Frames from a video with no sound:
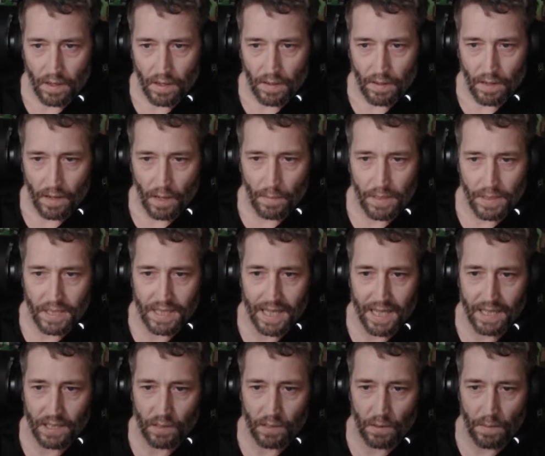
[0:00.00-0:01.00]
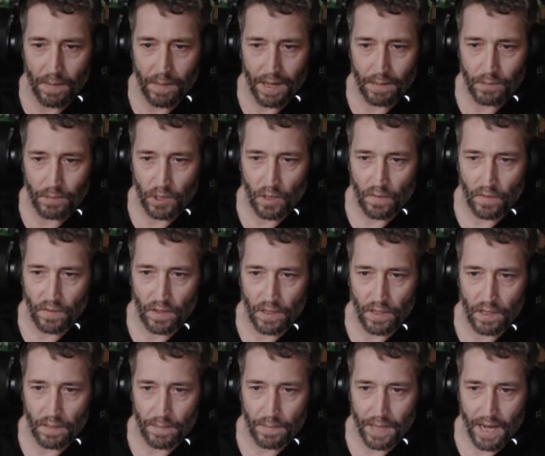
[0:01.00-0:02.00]
Oh, but this has to go in by observer
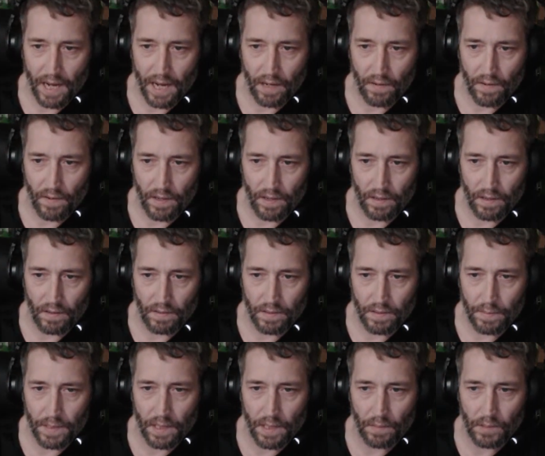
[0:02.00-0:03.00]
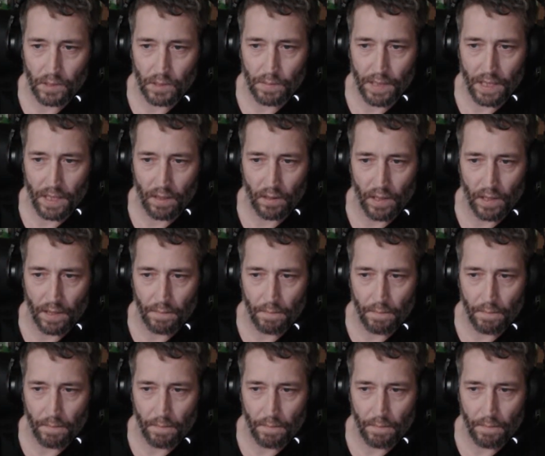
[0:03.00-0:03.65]
to be accurate, to be double speed. Hold on.